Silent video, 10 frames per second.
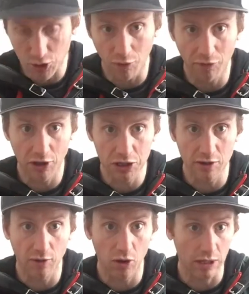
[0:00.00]
So first
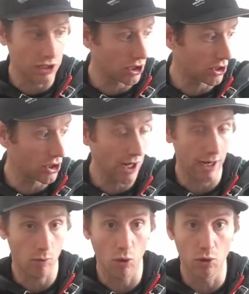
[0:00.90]
of all, let's just
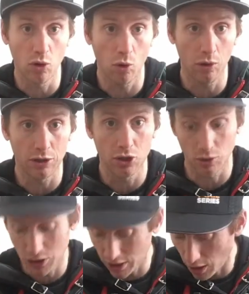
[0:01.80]
check what note the
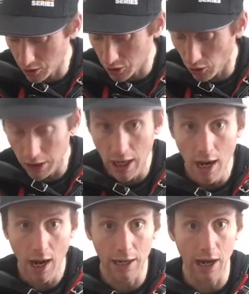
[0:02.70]
tune starts on,
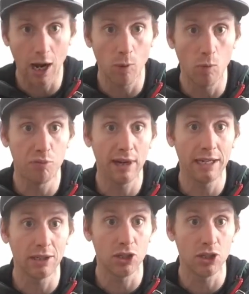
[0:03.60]
and I will bring the